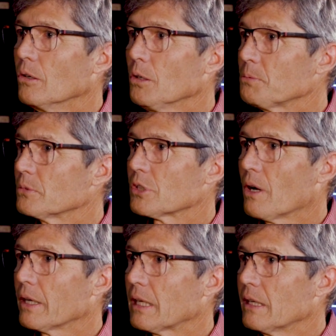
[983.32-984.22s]
oops,
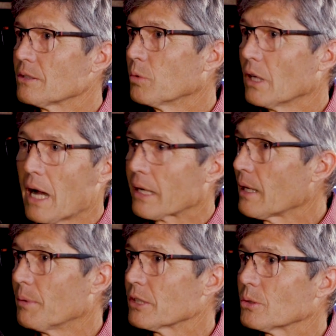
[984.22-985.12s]
sorry kids, we're not
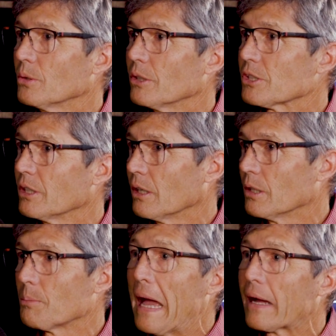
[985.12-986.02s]
coming to school this year.
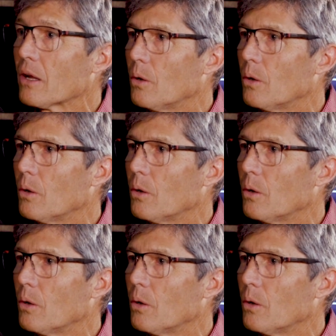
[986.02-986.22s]
You're back